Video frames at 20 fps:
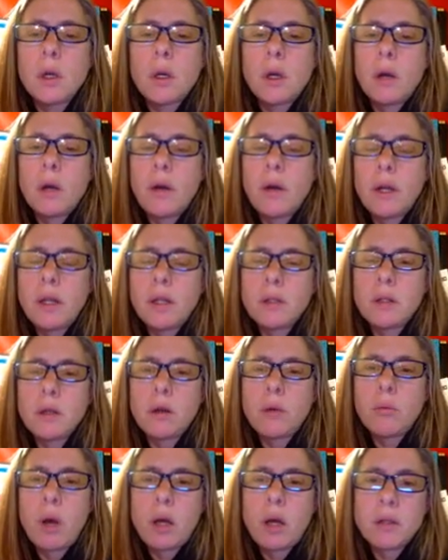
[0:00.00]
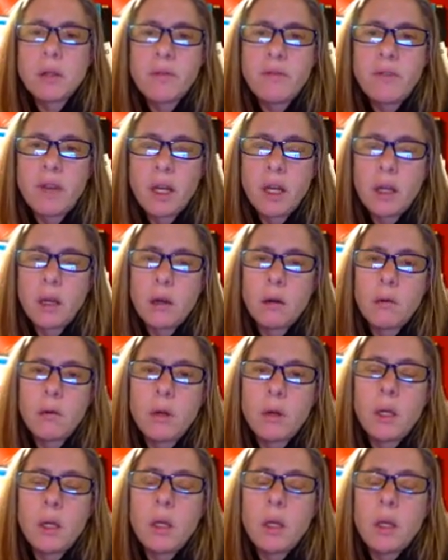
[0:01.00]
All right, so pause the
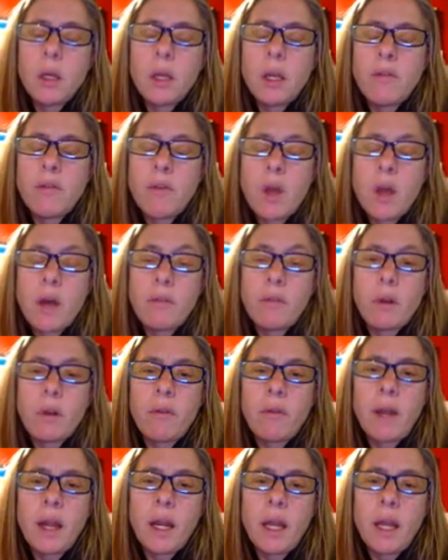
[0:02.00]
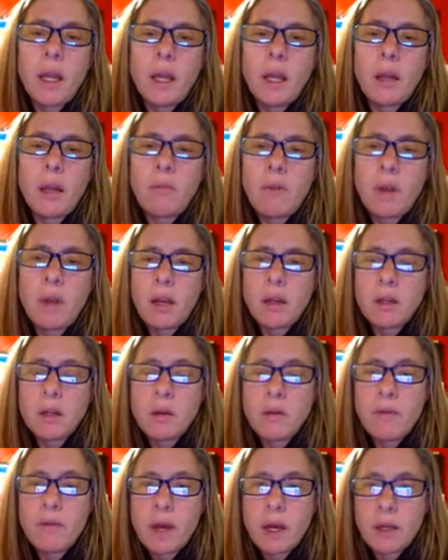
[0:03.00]
video if you haven't already and write
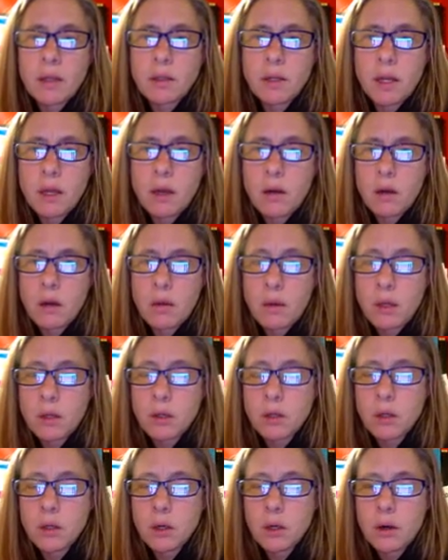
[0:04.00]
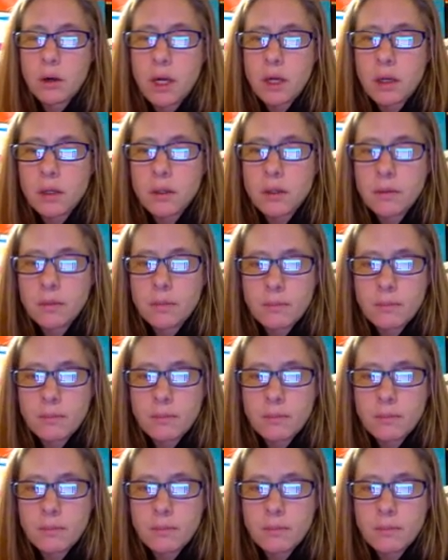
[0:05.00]
2 facts down about the Sugar Act.